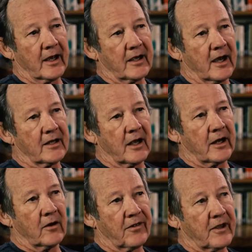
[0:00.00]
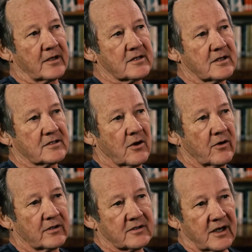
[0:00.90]
I don't think it's
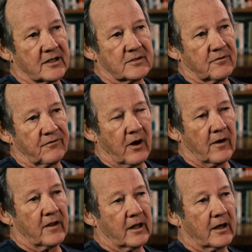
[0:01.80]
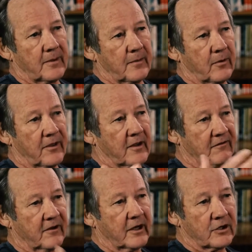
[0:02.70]
going to saying too far. That a lot of people think the
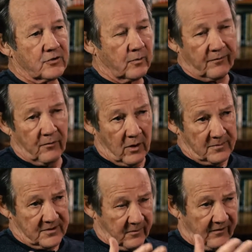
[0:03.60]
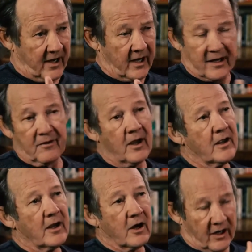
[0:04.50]
financial reforms that we've had
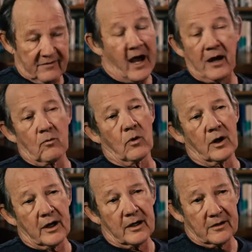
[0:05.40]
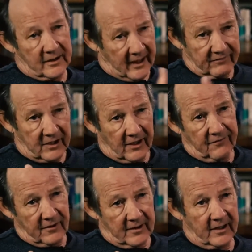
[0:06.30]
are not working. They haven't got
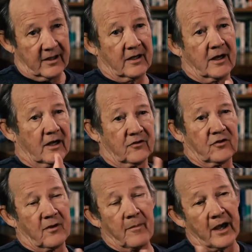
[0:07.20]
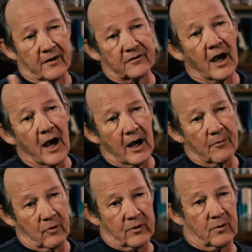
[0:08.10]
far enough, and it's just a matter of
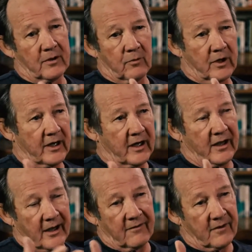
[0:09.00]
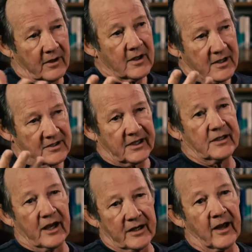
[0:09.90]
time where we're going to have
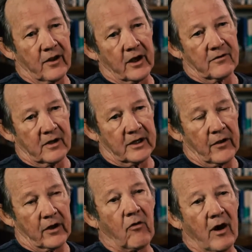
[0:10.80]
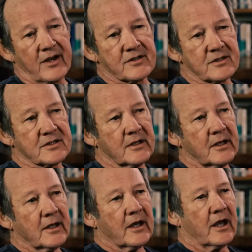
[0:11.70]
another crisis.
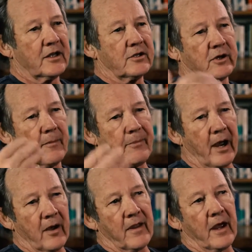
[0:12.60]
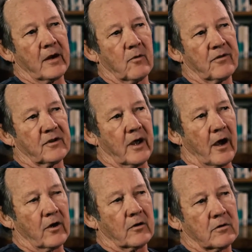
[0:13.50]
And then you compound that with
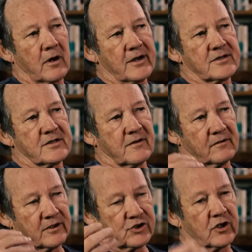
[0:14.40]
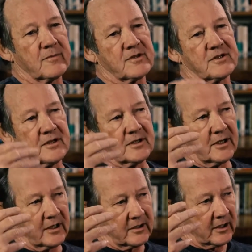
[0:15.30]
other crises of
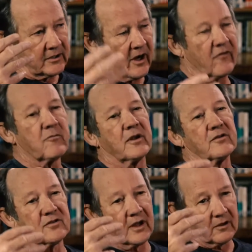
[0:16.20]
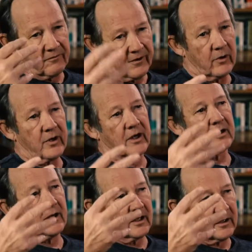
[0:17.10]
legitimacy and governments and
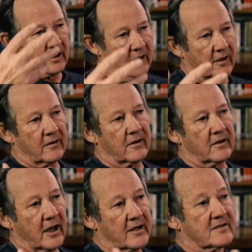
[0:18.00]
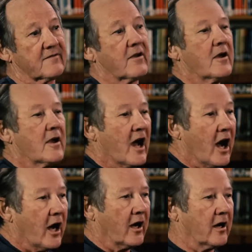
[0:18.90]
voting and the kinds of
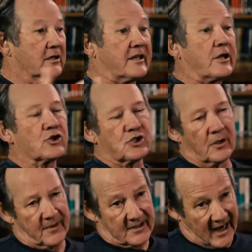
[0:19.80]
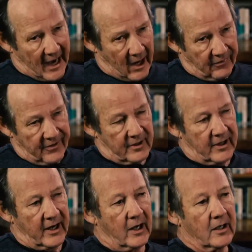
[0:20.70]
leadership that's out there
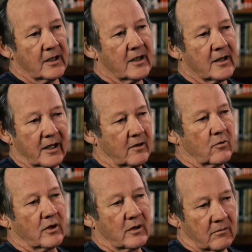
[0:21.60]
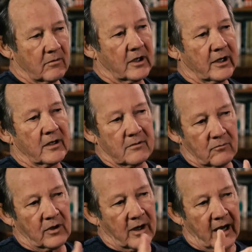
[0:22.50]
now, that
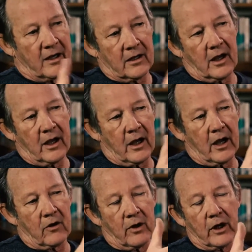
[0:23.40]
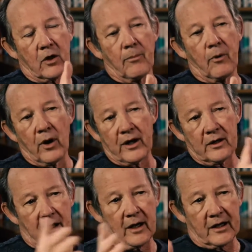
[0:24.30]
we're at a critical point
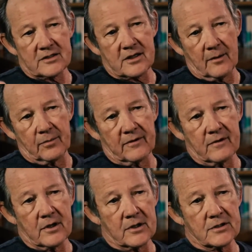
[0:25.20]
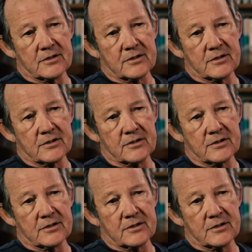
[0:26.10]
in the next couple of years.